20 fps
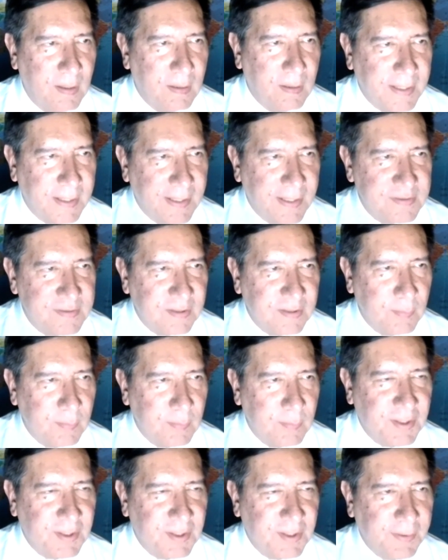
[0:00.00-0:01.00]
He is a
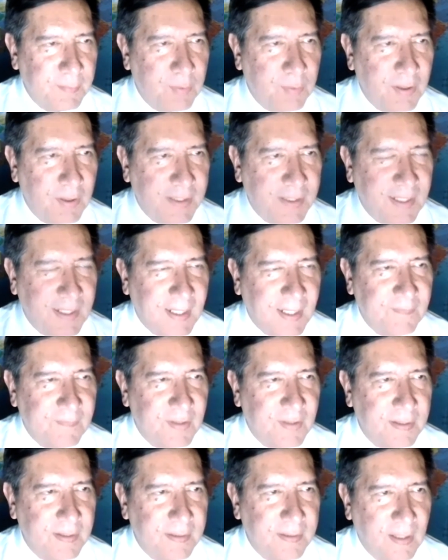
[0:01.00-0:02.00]
Libertarian Party
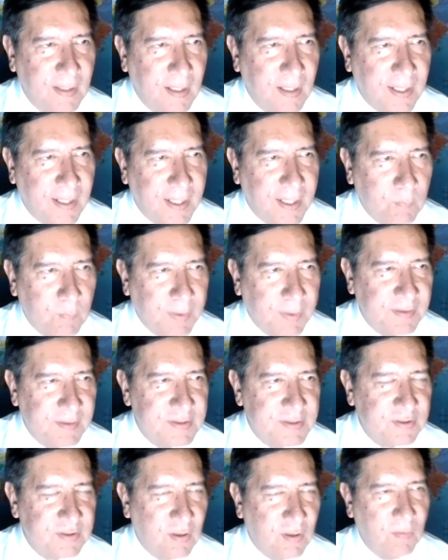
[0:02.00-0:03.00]
candidate, and we are
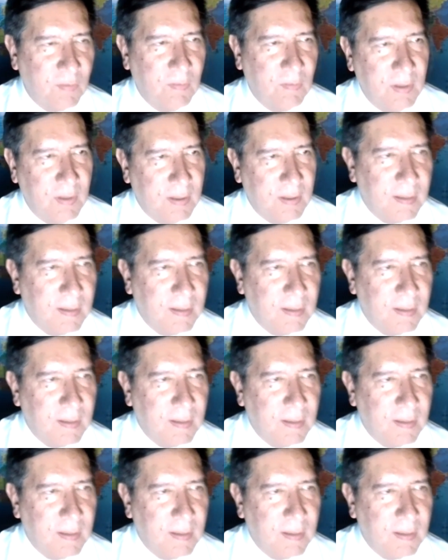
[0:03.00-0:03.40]
so